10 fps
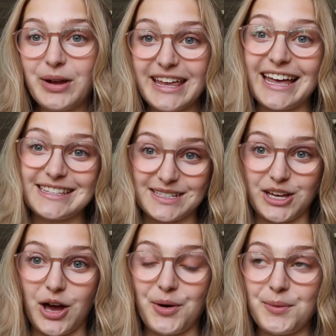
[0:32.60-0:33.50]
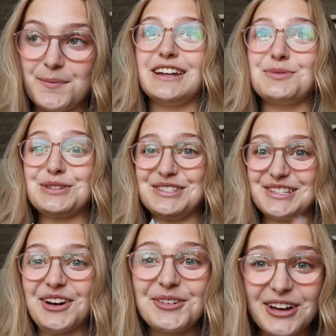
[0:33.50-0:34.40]
weekends ago, and it was
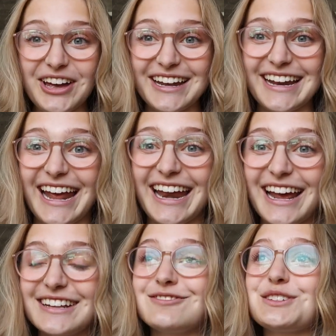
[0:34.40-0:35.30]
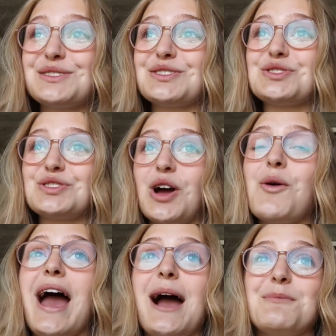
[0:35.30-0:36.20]
so good, and I was
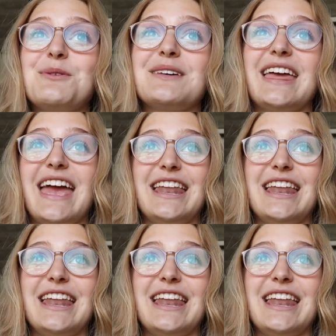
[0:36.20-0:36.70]
so happy with it,